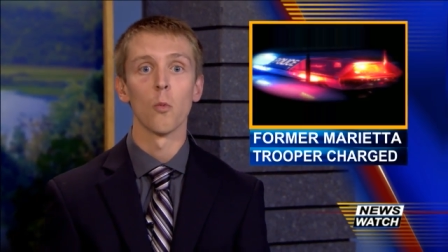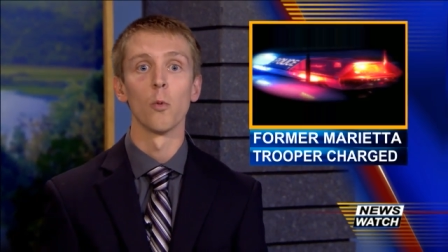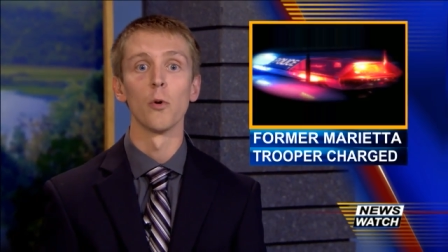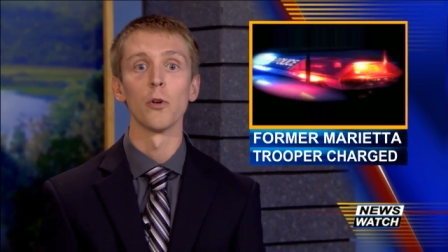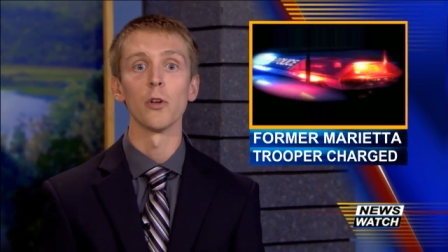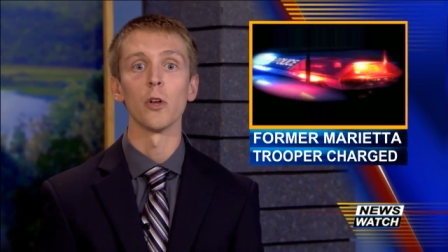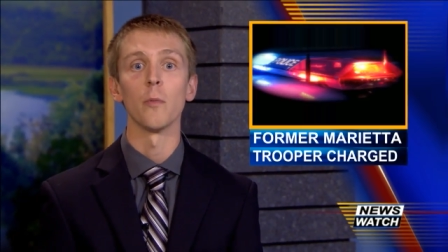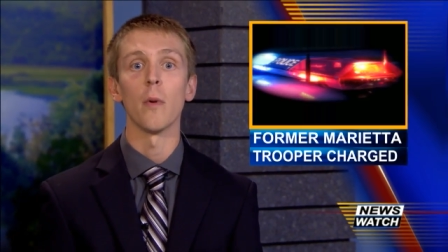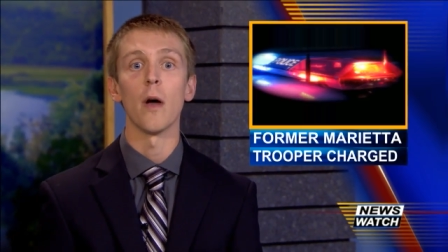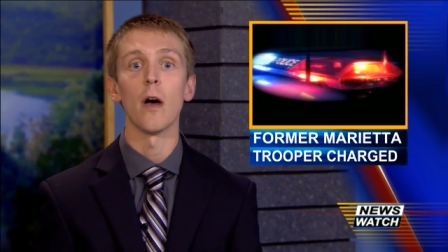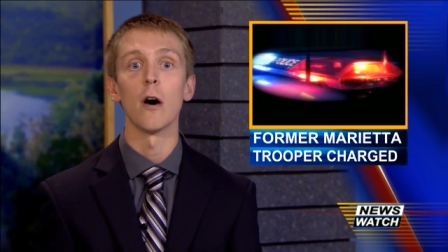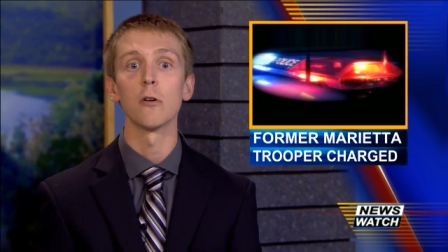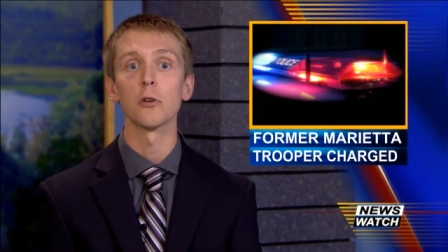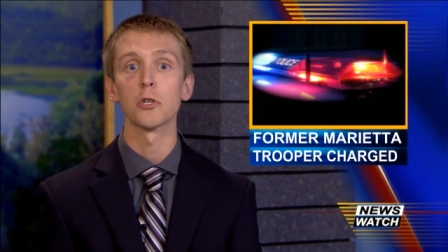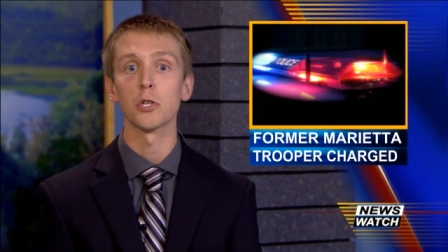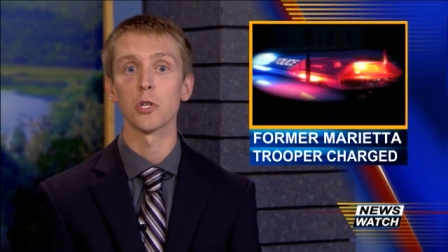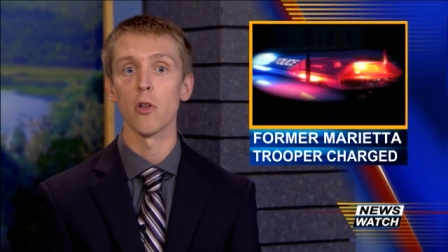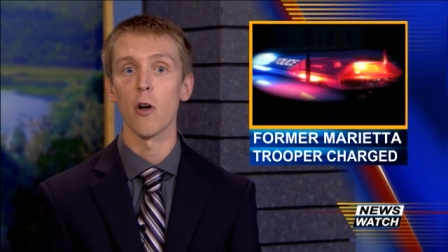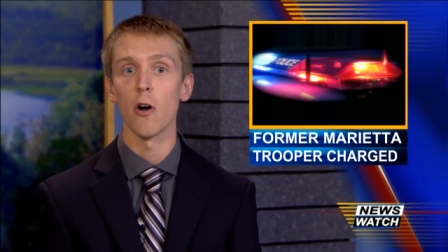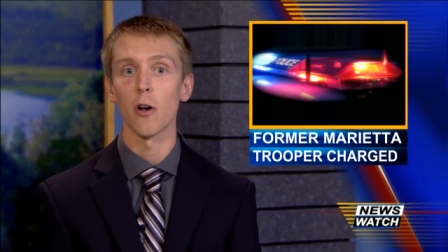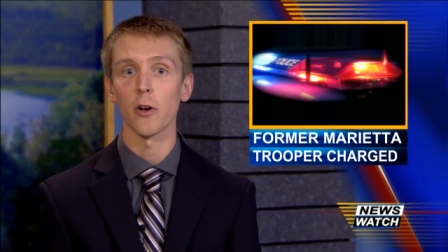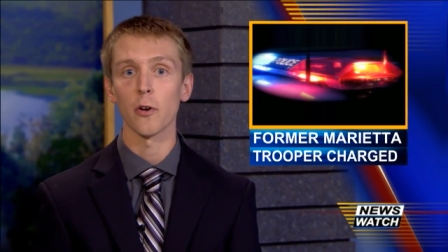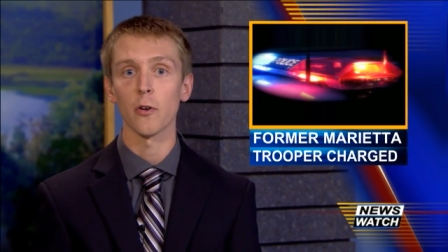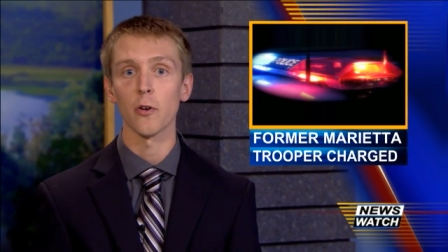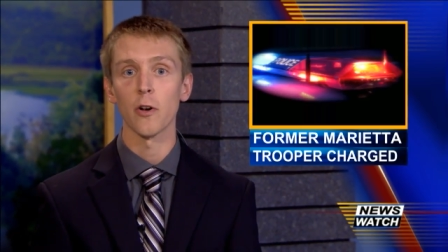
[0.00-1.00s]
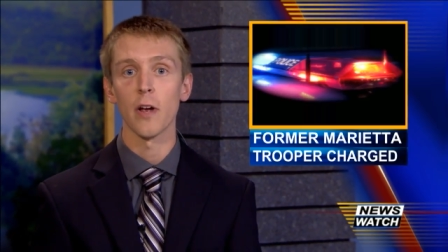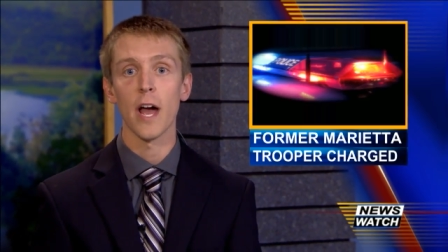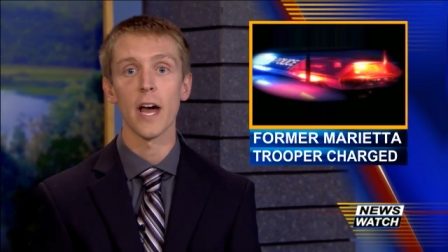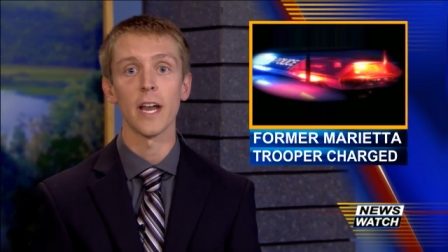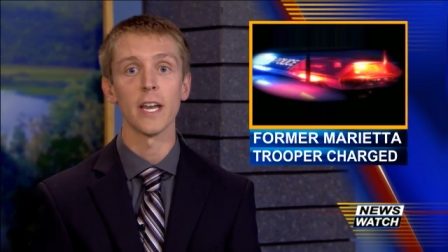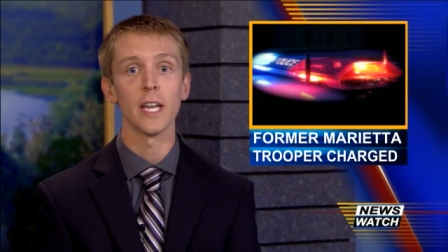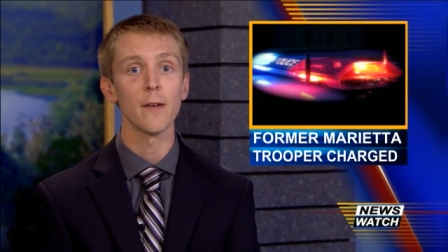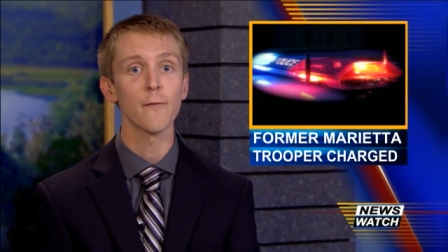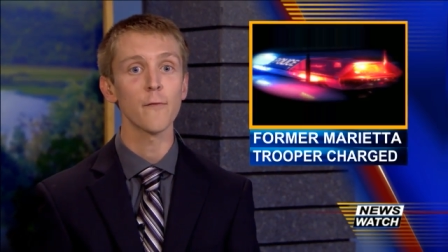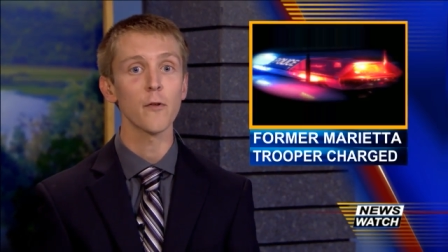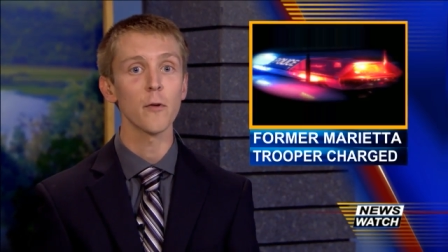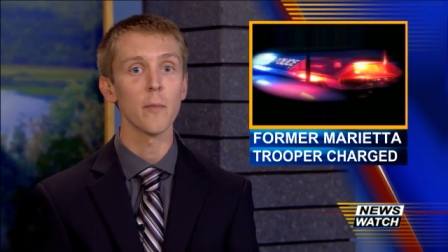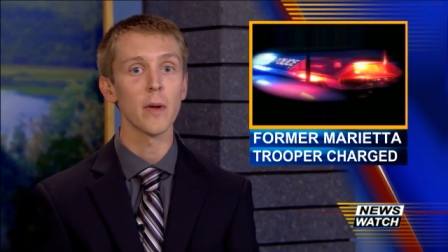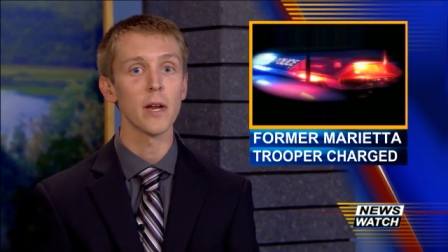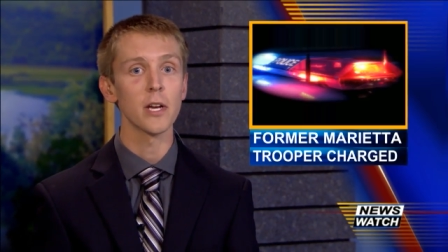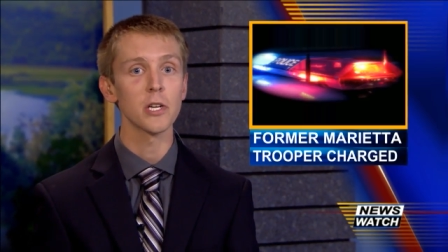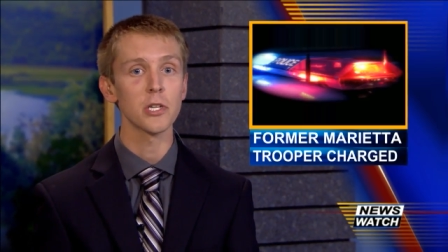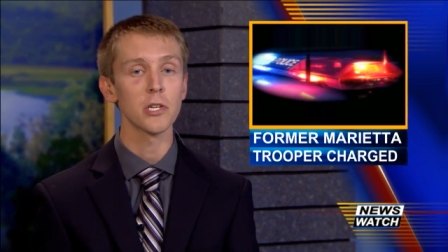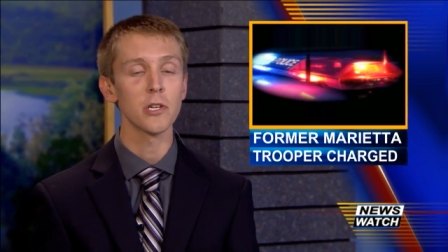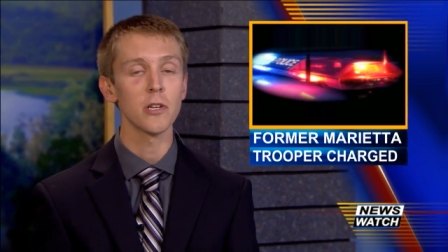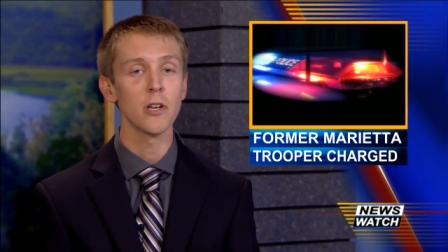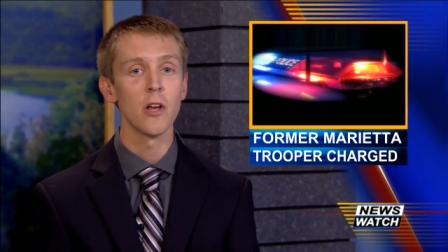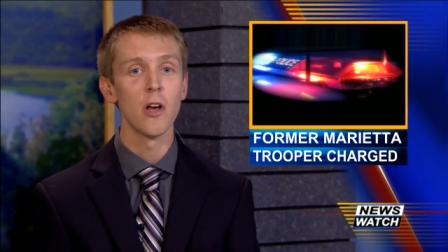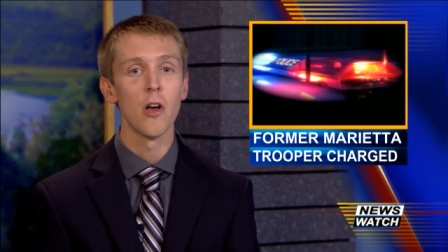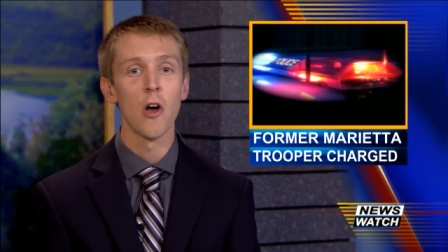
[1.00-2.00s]
William Elschlager had
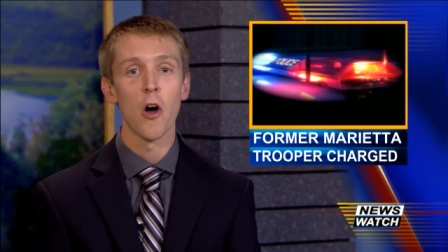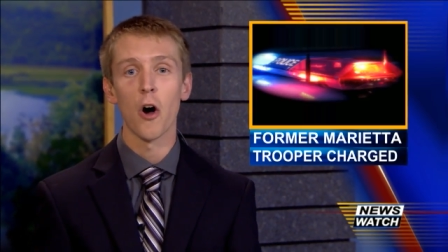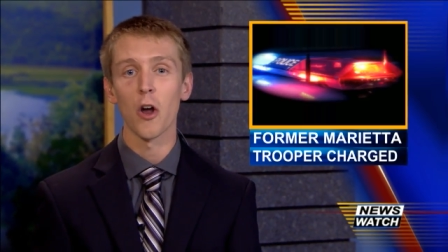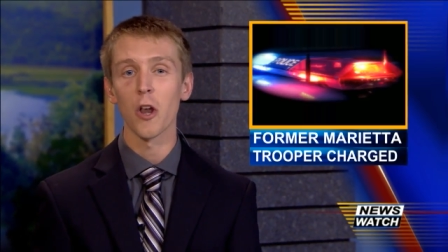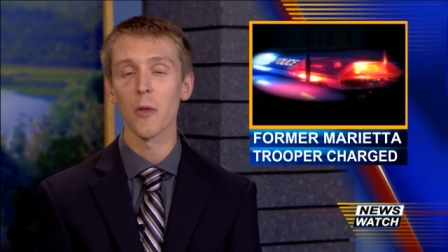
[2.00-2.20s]
information